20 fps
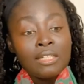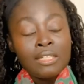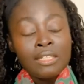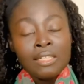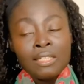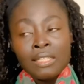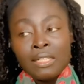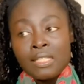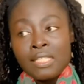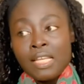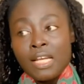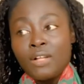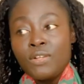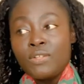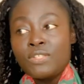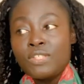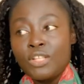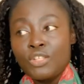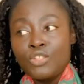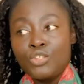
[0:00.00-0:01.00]

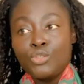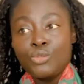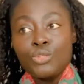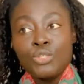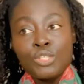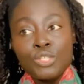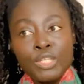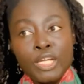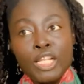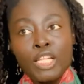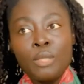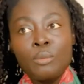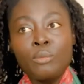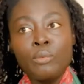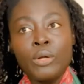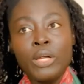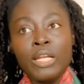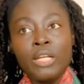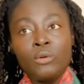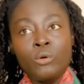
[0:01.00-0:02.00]
tells us to
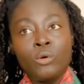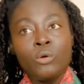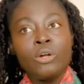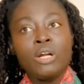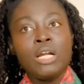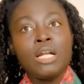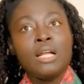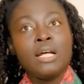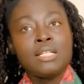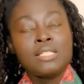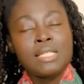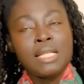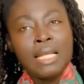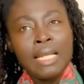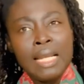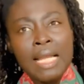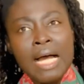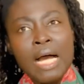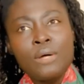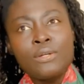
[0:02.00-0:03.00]
celebrate or has
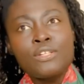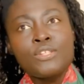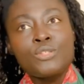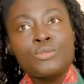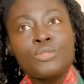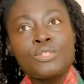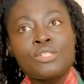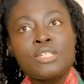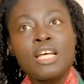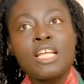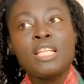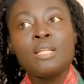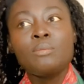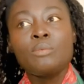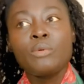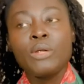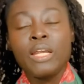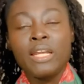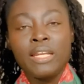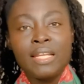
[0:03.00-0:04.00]
allowed us to
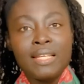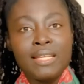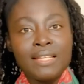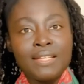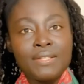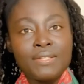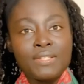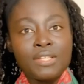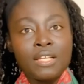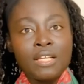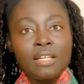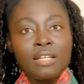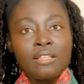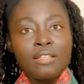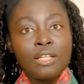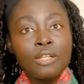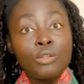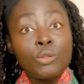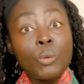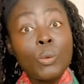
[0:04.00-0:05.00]
celebrate is
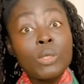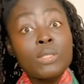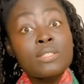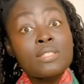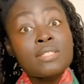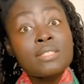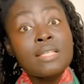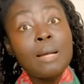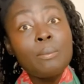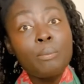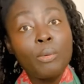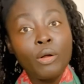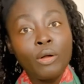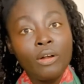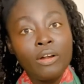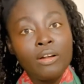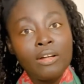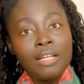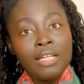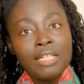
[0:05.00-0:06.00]
the Lord's Supper.
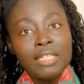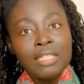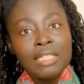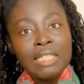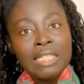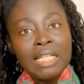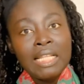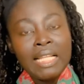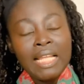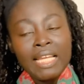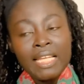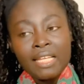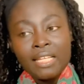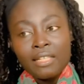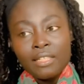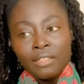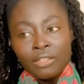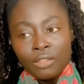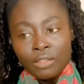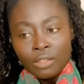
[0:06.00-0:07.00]
Like
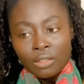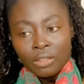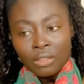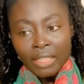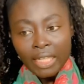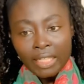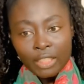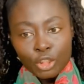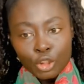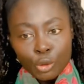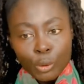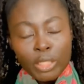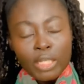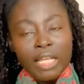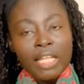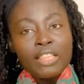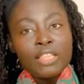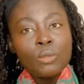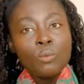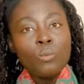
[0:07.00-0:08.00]
like
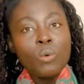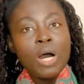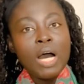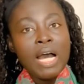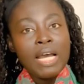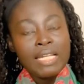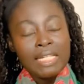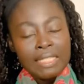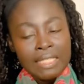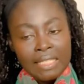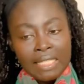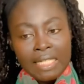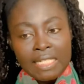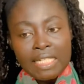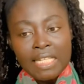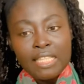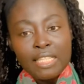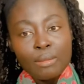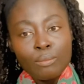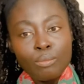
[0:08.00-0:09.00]
drinking the wine and
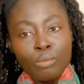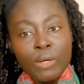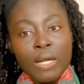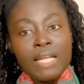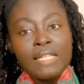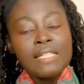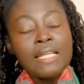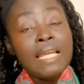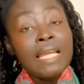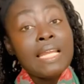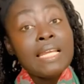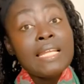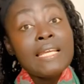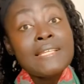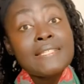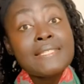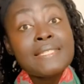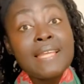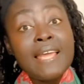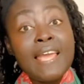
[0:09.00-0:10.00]
eating the bread in
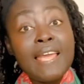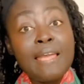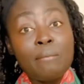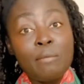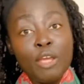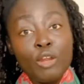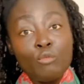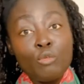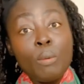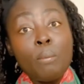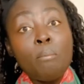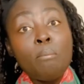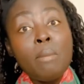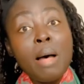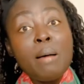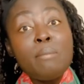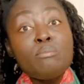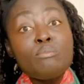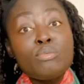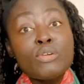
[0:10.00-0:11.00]
his name in
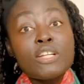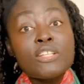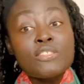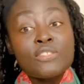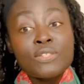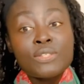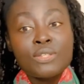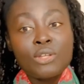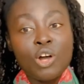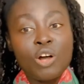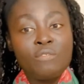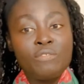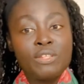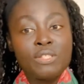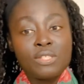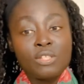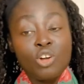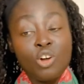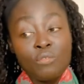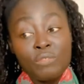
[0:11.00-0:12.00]
remembrance of
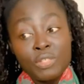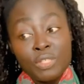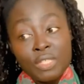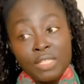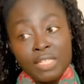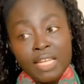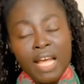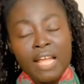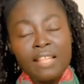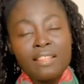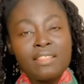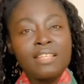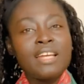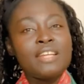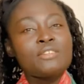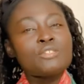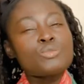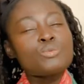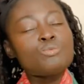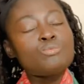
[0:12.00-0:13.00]
his of his death and
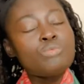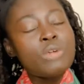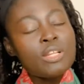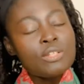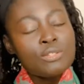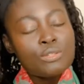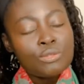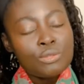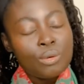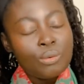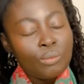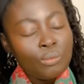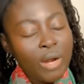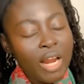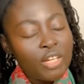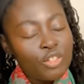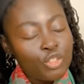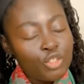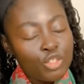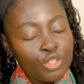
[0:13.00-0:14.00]
his
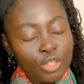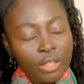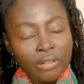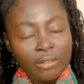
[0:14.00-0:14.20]
resurrection.